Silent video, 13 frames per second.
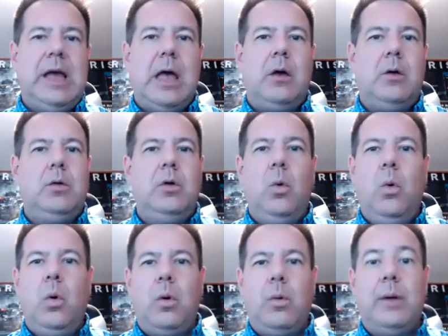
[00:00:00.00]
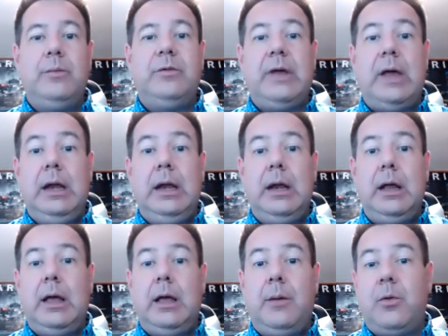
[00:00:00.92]
how your website
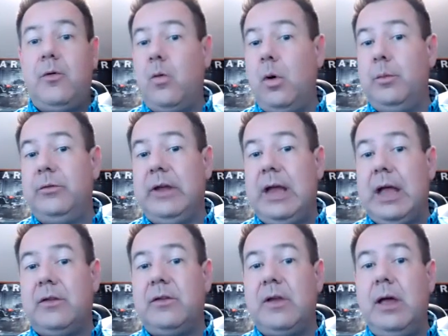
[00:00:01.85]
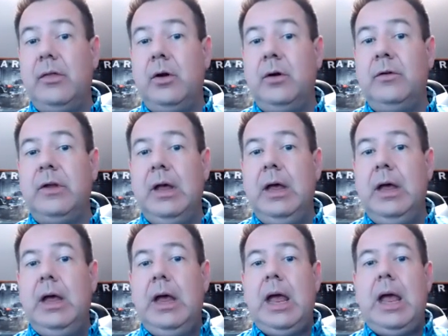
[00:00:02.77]
performs against others,
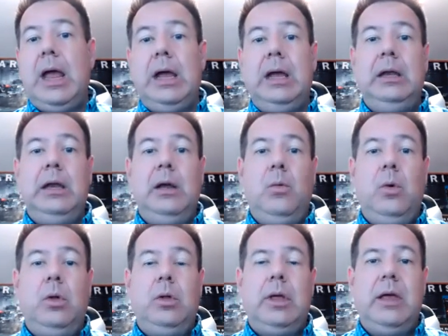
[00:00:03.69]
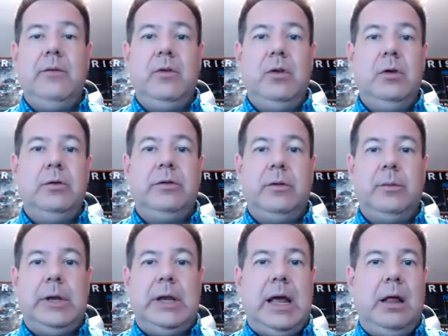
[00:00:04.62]
and it will give you
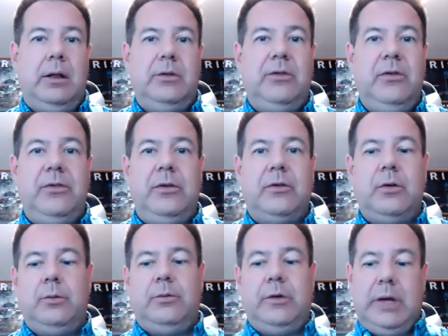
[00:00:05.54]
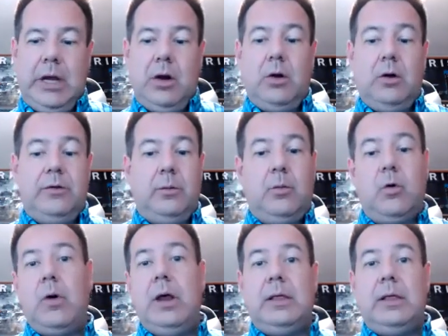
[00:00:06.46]
some analysis in terms of, here are some
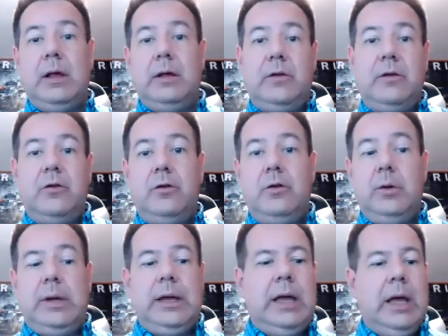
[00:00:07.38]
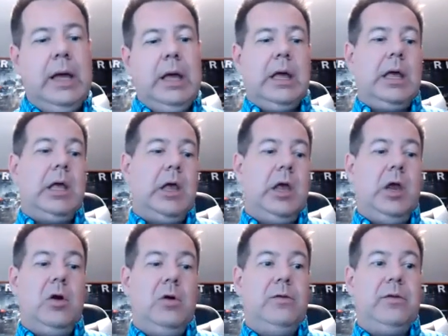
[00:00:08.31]
great things that you're doing,
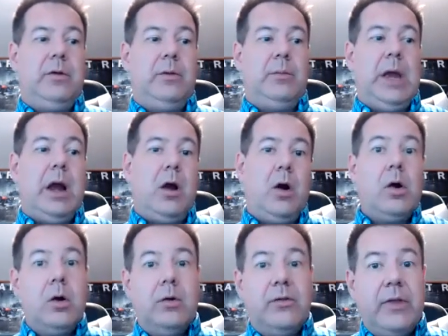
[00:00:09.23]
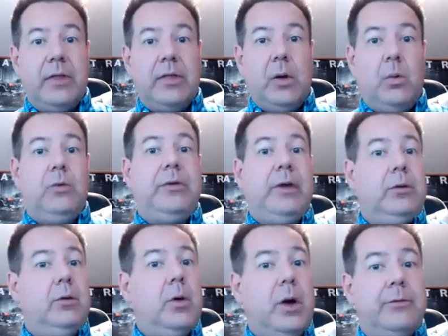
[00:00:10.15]
here's some errors that they will tell
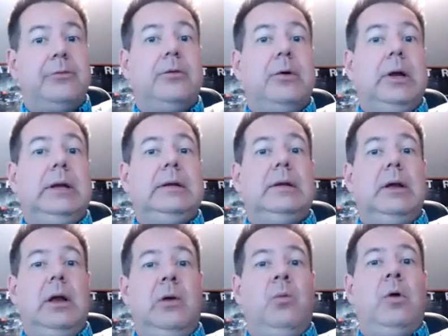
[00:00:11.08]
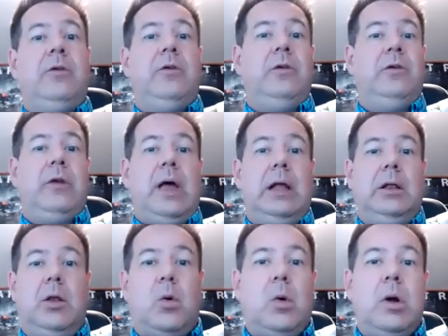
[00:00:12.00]
you up front, which is
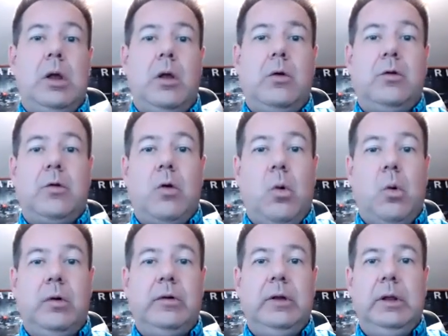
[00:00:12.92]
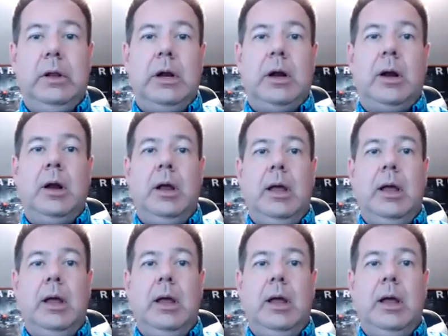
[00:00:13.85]
lowering your scores in there.